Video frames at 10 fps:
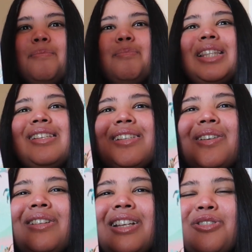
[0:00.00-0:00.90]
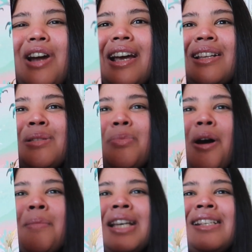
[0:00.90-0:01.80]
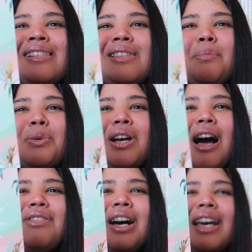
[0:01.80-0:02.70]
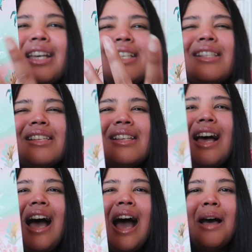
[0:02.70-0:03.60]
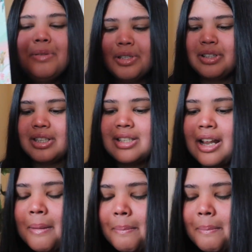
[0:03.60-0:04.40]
But this is called The Dragon's Promise. The book cover is absolutely stunning.